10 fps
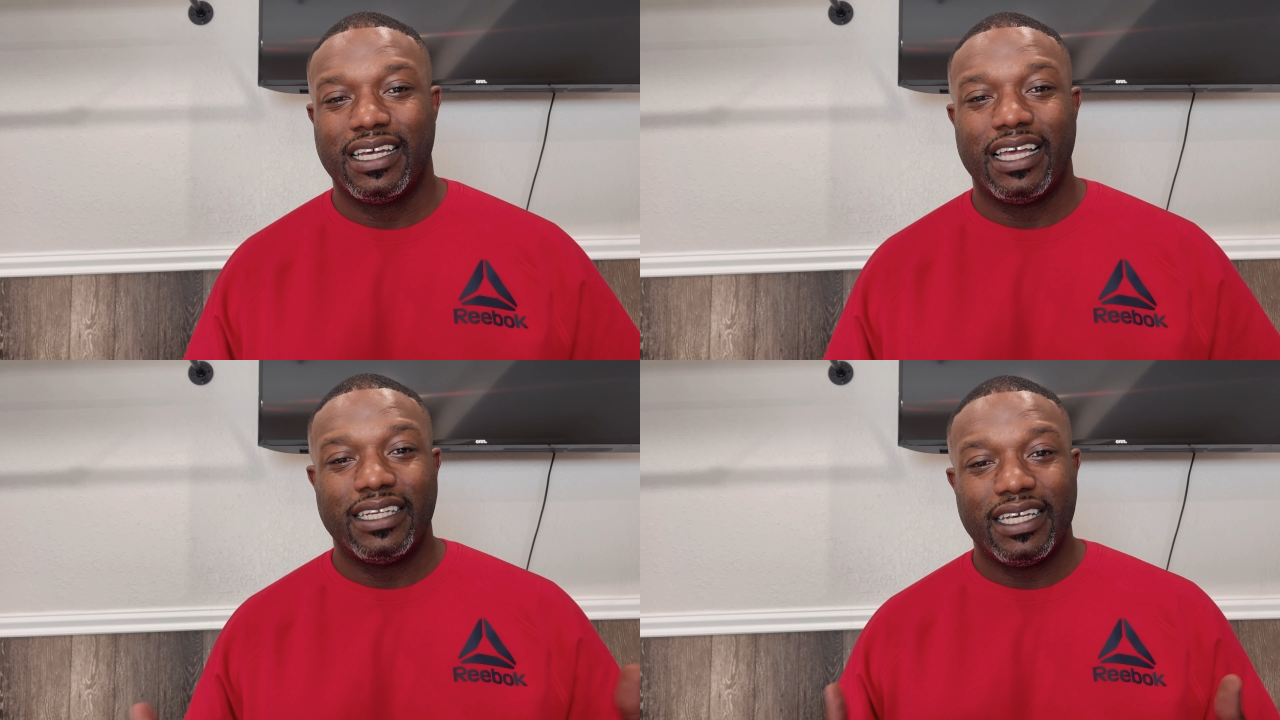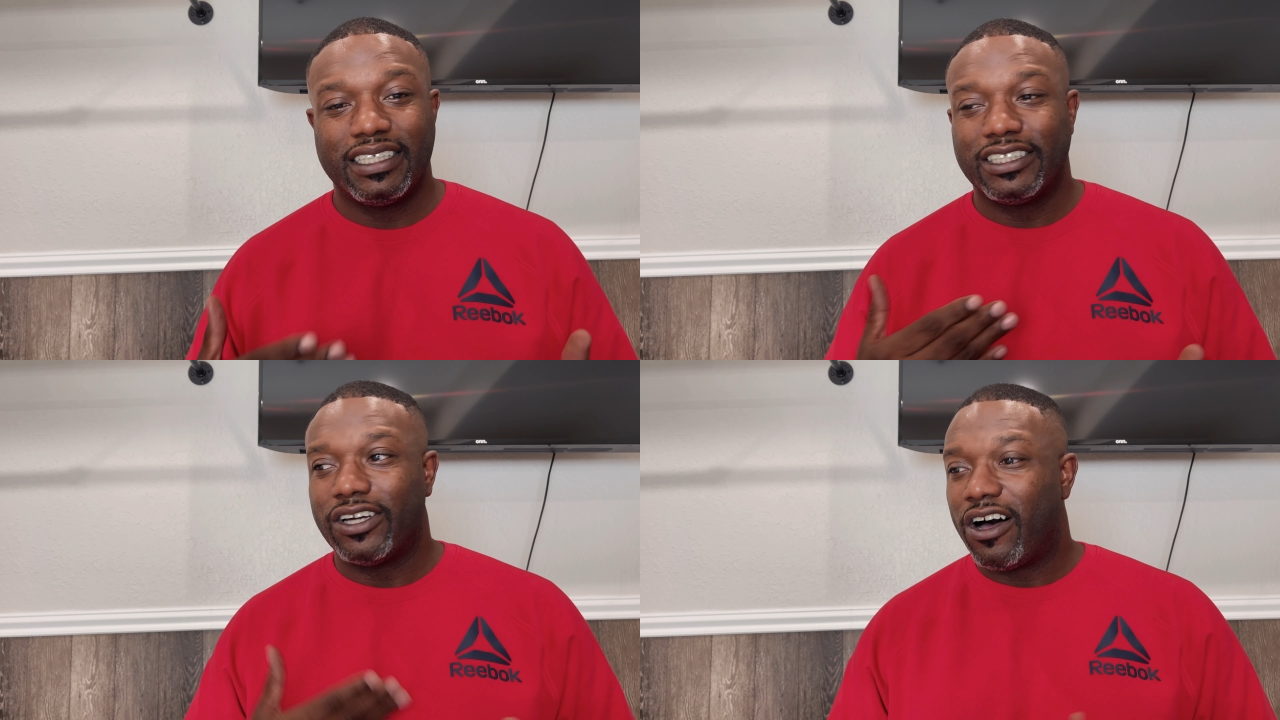and then
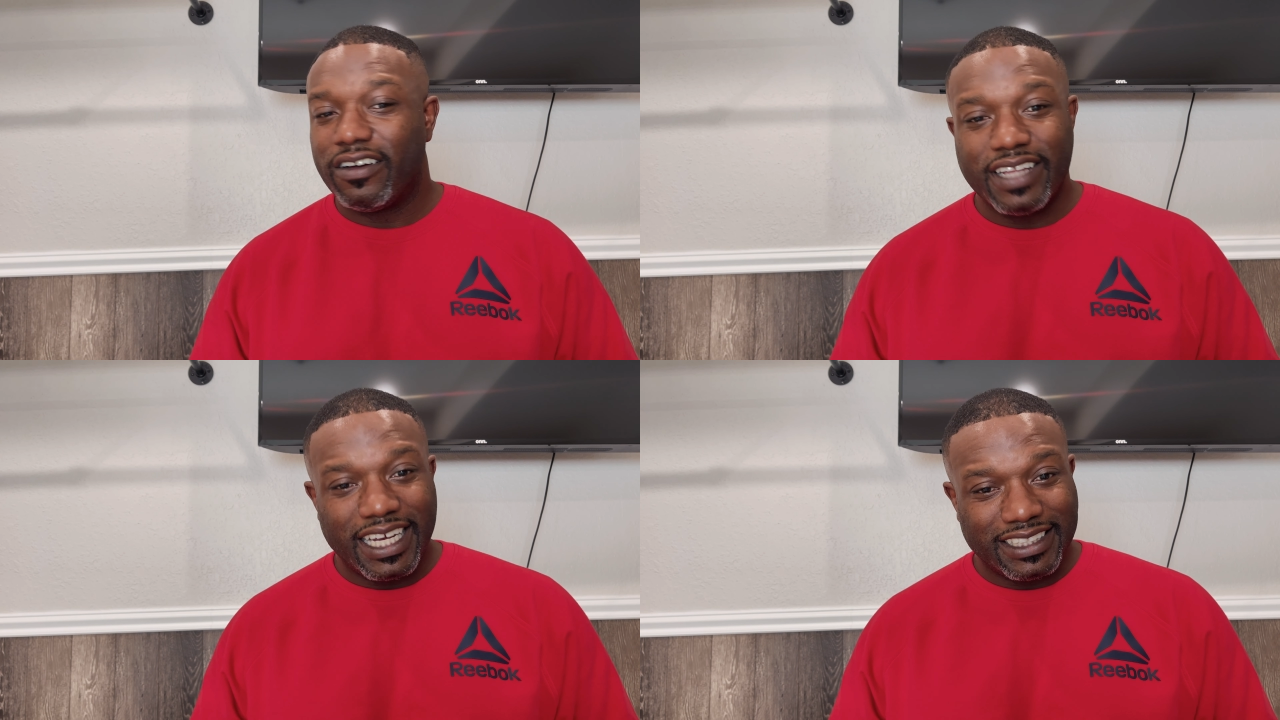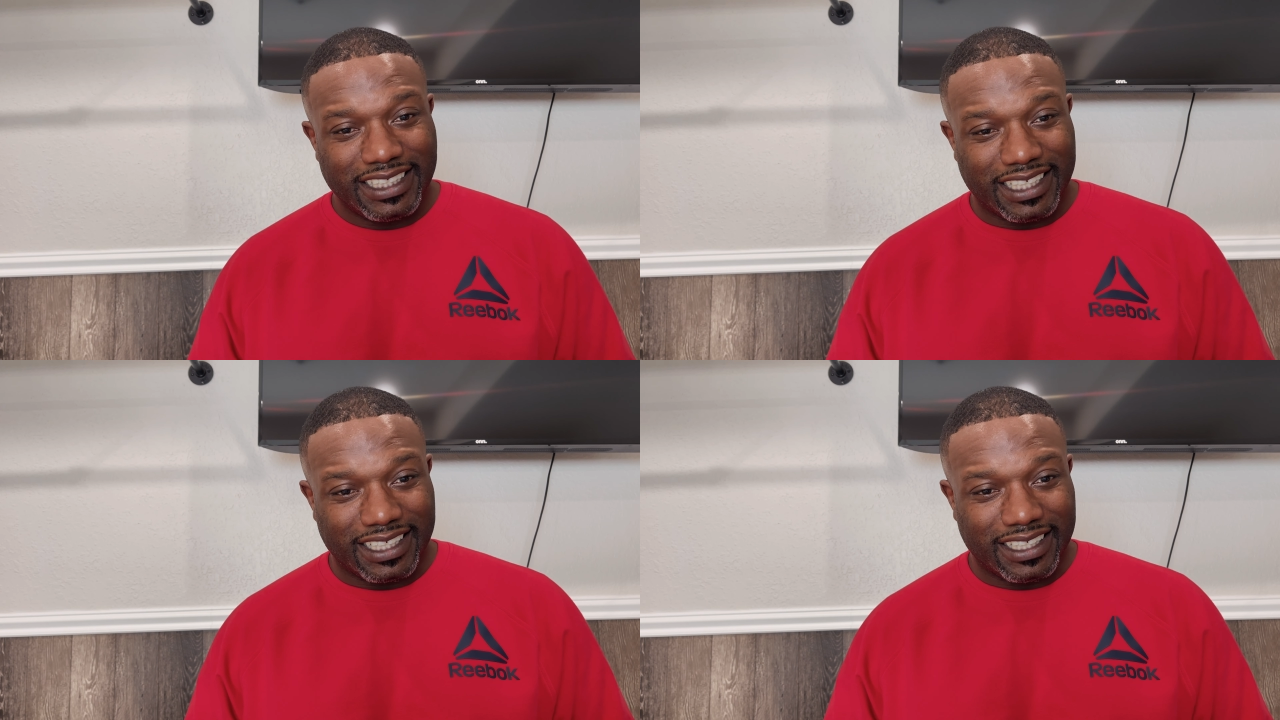solve that
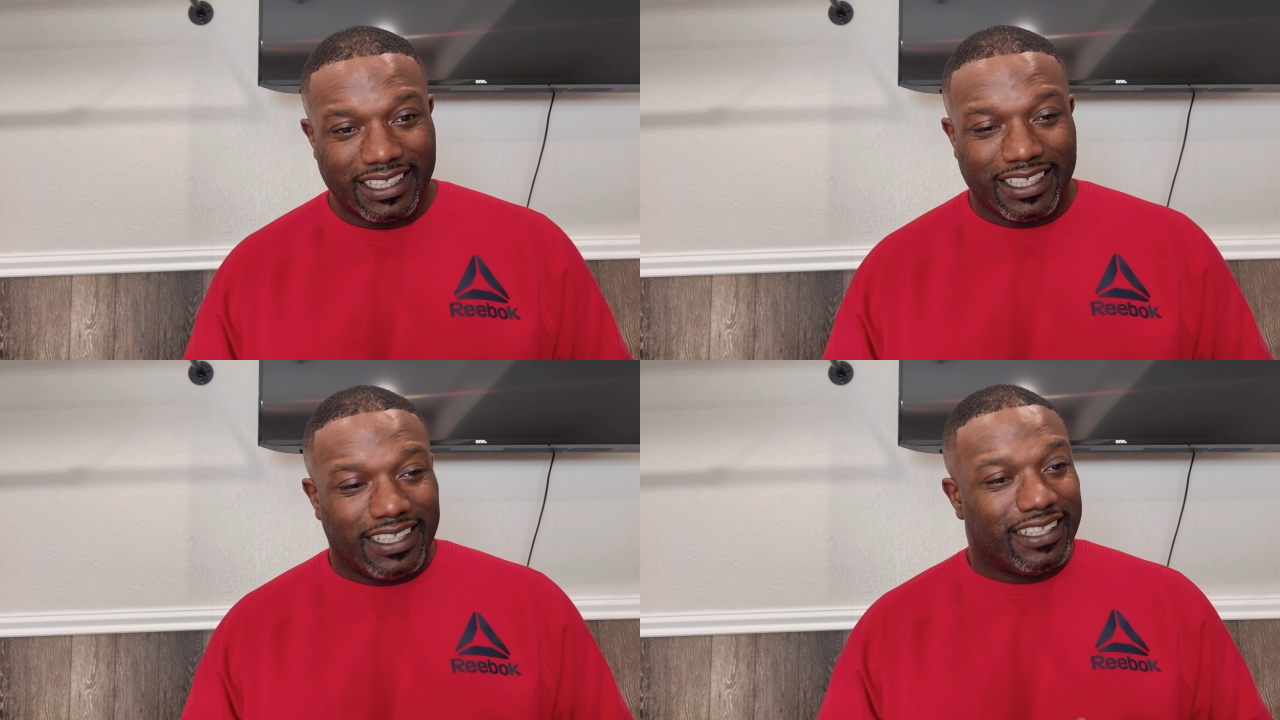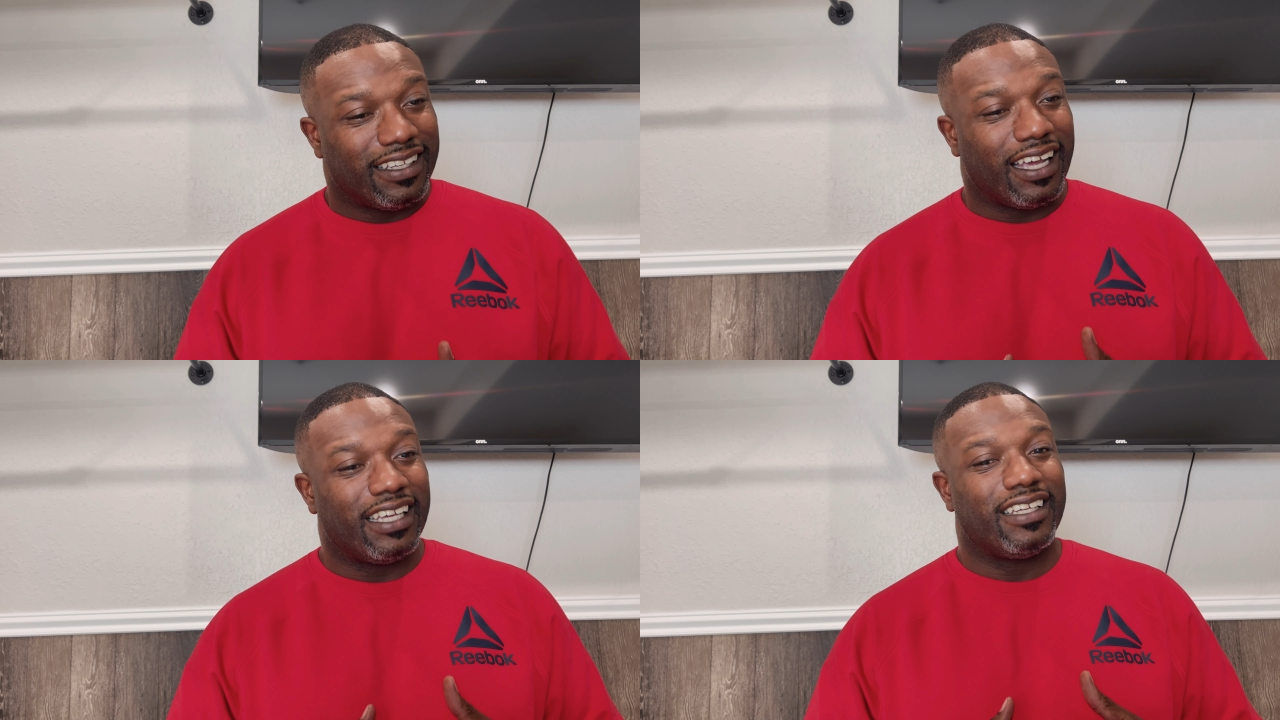shit.
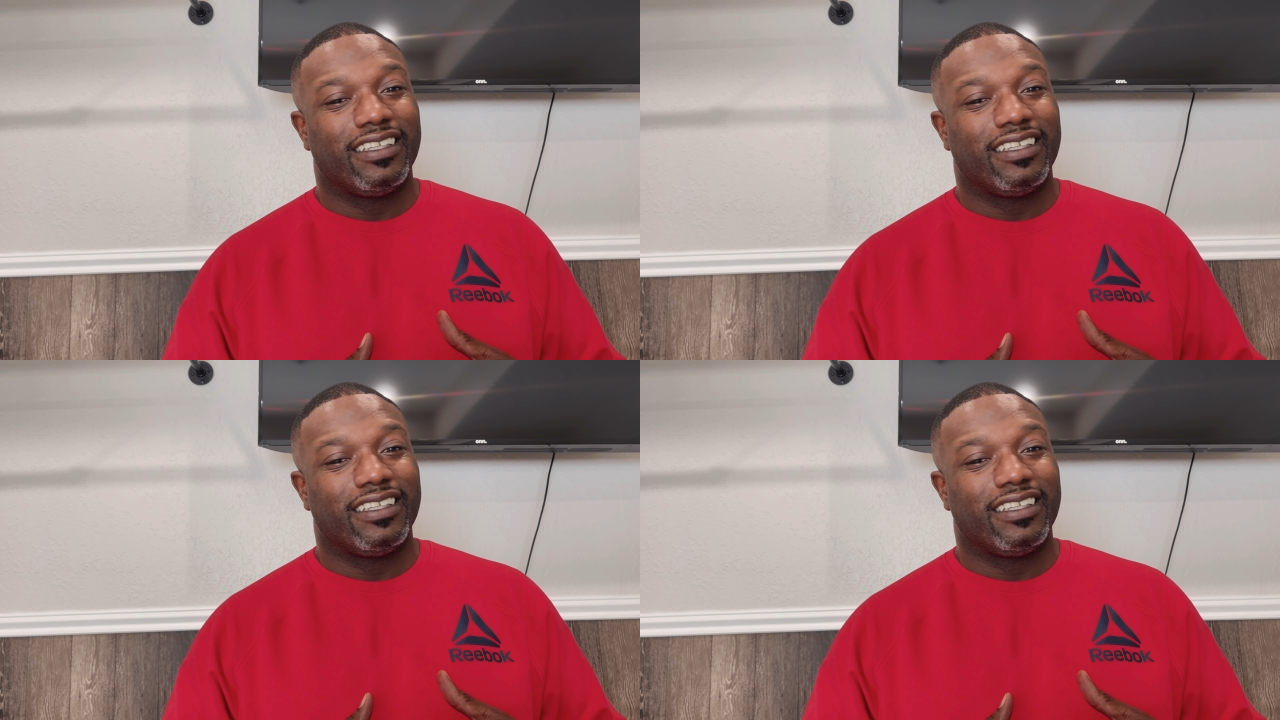Like,